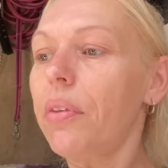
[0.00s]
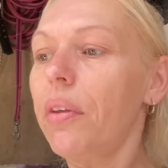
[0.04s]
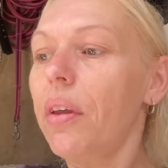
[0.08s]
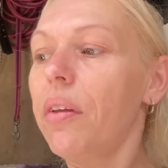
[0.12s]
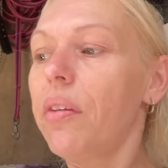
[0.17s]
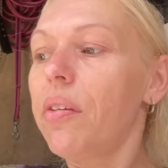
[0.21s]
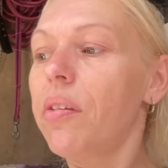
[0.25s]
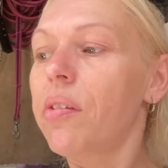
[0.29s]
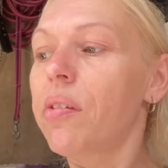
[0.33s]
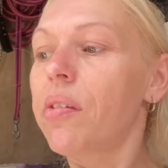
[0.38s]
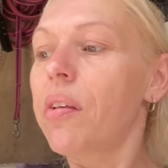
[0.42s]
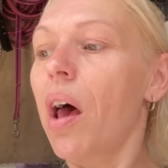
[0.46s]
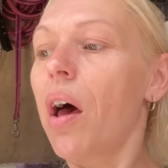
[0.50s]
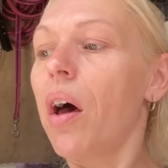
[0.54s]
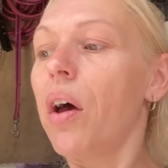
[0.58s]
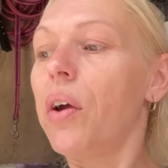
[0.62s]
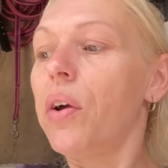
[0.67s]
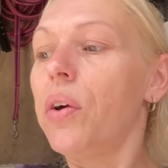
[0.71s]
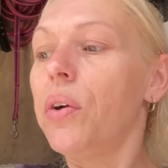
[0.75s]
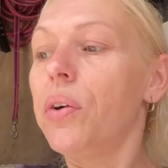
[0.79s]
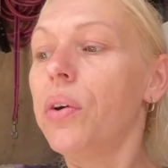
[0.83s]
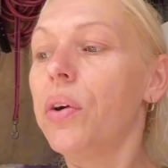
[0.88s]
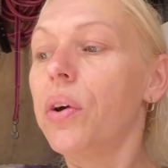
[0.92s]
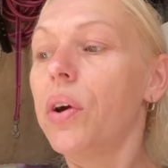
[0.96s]

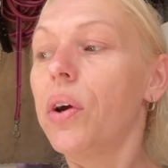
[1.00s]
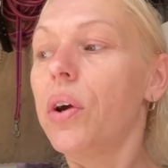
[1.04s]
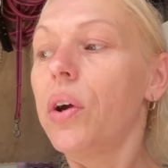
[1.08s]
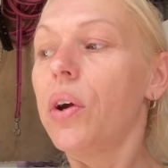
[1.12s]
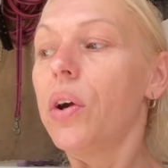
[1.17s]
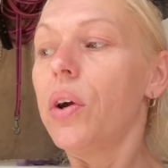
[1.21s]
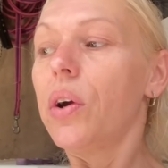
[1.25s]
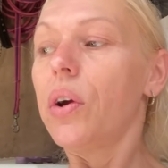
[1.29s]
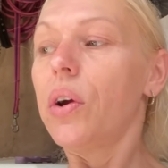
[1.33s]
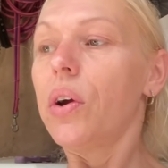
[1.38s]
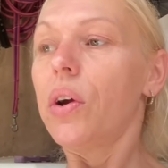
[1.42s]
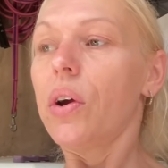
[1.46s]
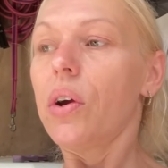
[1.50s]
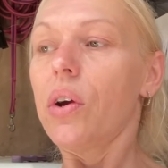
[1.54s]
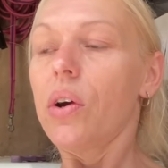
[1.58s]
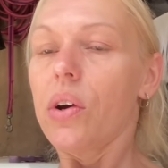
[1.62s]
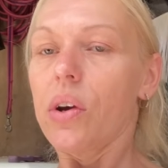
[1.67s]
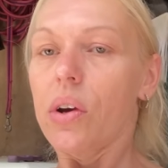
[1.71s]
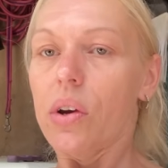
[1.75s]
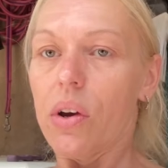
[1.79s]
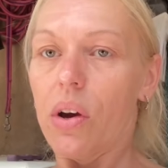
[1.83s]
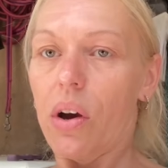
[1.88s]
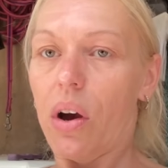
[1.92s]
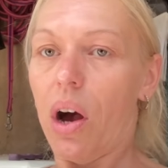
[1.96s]
So
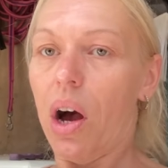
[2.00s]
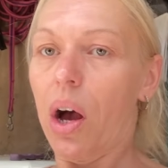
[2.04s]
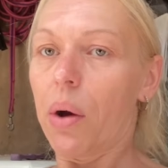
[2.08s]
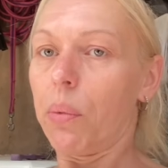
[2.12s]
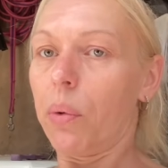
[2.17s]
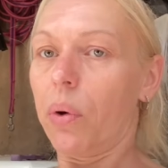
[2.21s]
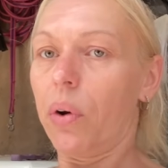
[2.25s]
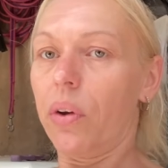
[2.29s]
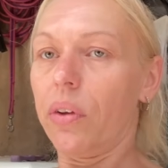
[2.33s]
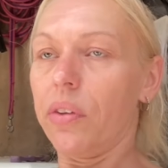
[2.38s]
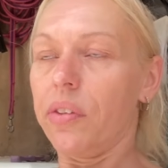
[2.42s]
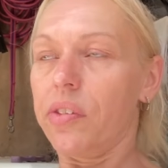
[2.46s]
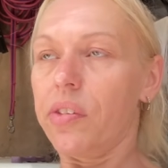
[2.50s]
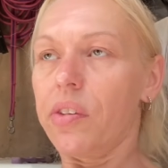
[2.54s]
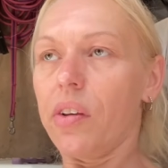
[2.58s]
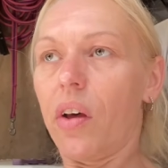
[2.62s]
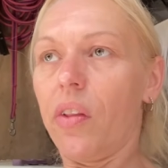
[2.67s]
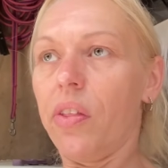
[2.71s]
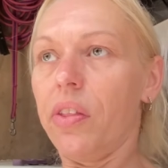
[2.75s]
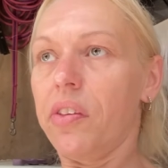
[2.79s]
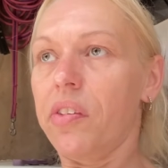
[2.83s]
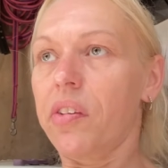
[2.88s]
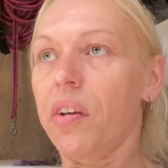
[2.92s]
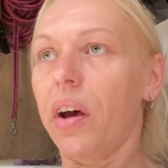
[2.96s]
I was
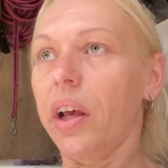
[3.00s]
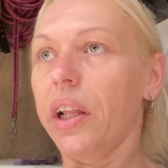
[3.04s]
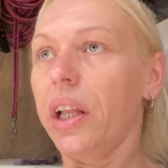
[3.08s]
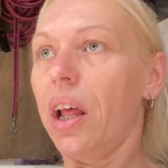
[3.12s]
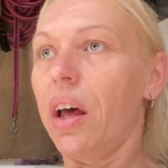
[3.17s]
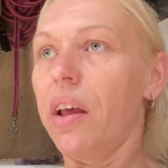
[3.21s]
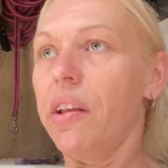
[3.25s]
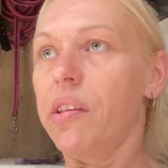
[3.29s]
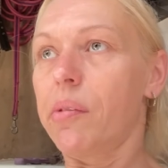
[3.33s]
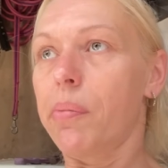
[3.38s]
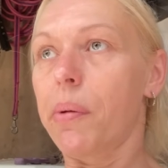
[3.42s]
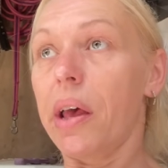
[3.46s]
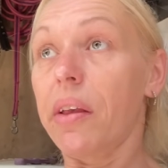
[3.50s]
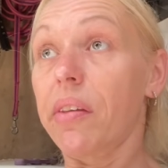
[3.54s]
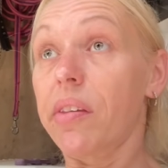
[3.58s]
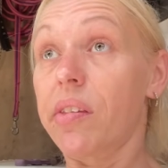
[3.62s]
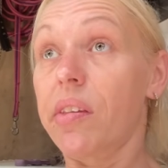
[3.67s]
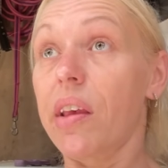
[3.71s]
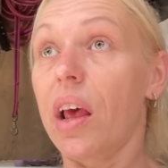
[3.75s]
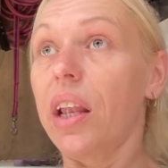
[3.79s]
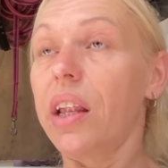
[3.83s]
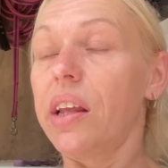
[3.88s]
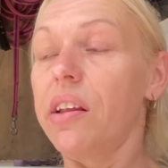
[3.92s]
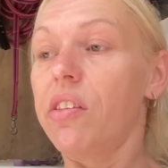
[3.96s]
on the sidelines about
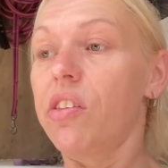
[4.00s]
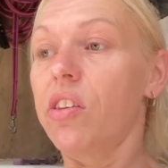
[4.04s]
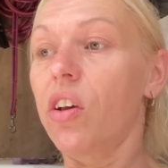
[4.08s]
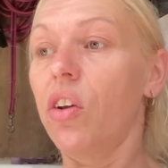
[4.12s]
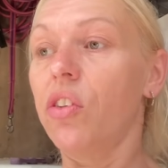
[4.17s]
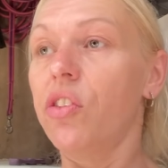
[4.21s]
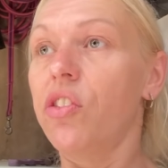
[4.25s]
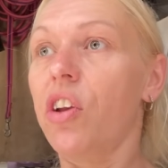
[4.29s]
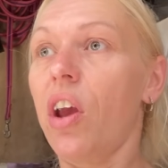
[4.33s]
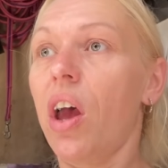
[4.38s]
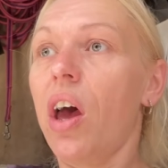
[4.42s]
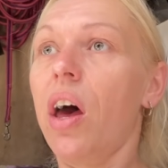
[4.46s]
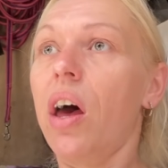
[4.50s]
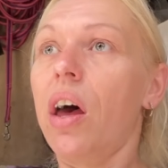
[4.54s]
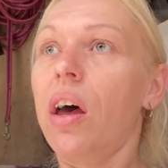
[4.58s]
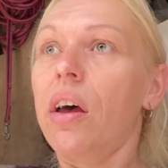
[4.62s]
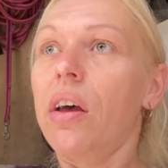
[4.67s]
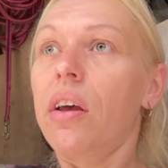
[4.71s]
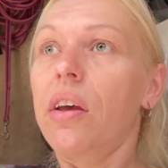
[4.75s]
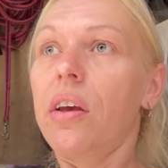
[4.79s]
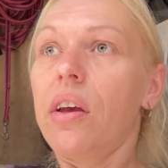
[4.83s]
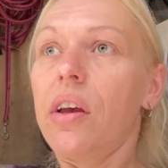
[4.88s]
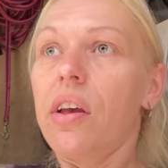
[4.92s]
selling Dodger.